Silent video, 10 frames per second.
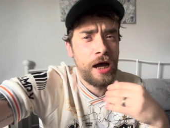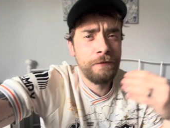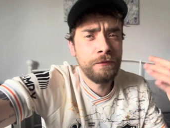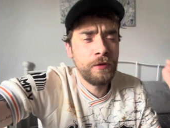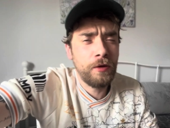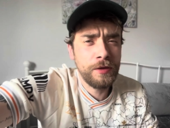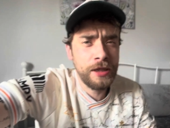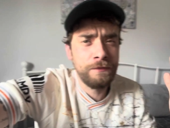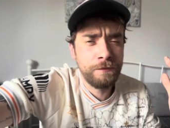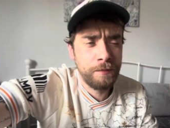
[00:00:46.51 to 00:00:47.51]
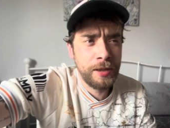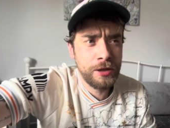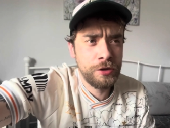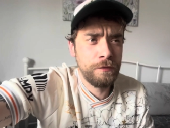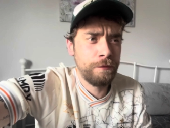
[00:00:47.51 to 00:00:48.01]
I've got the
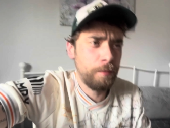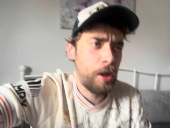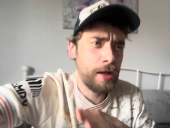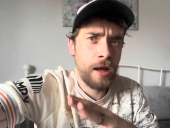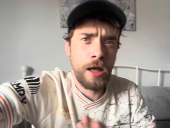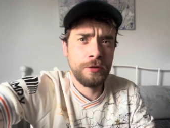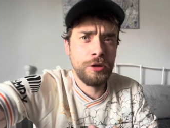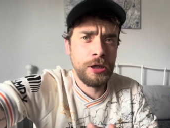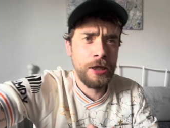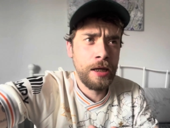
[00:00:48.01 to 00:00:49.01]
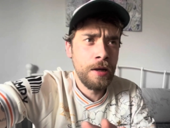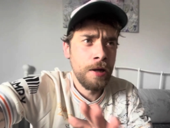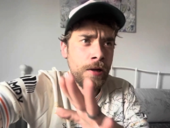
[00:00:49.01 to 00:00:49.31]
information from like last year